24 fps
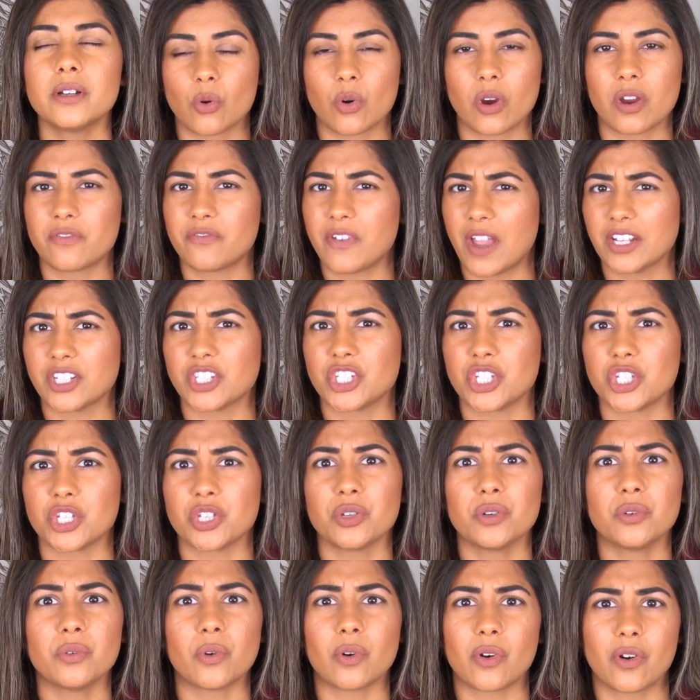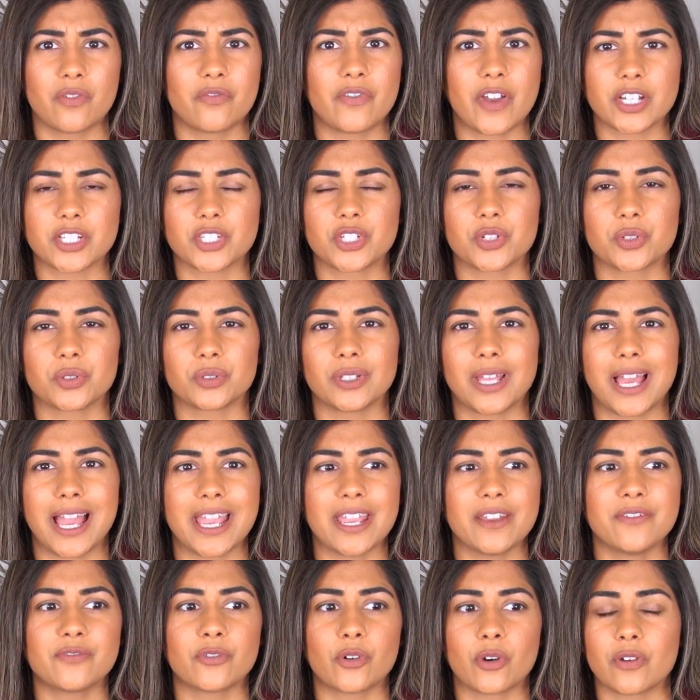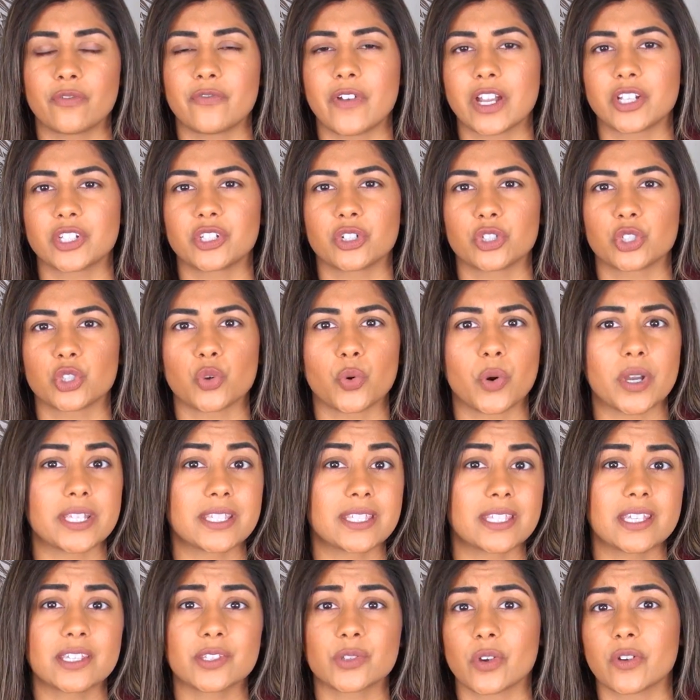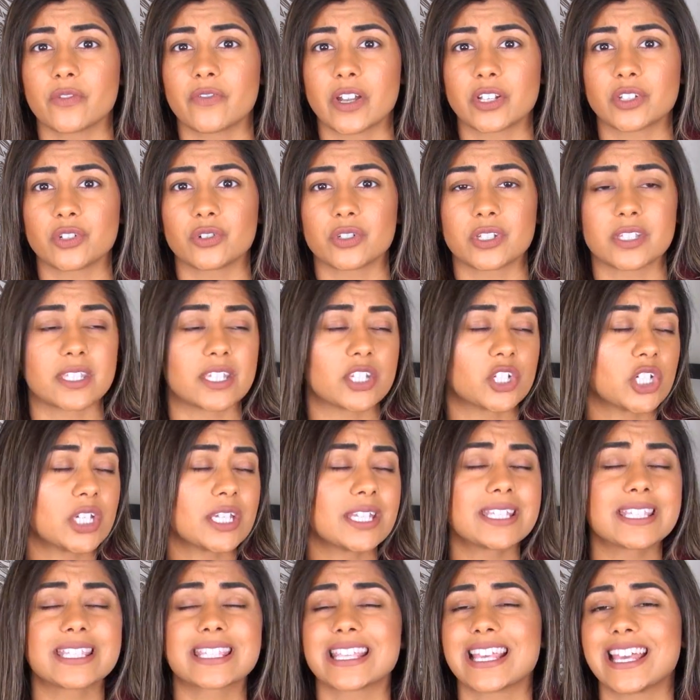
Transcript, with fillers: or affect your life or affect your choices or affect your decisions,